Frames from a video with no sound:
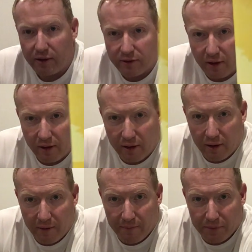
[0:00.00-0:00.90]
there's a
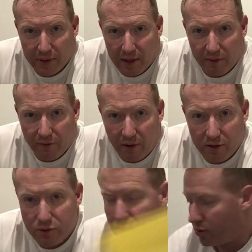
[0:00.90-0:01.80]

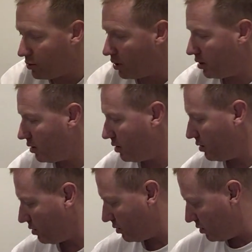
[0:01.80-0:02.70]
Ferris wheel,
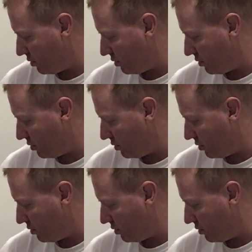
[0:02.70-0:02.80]
a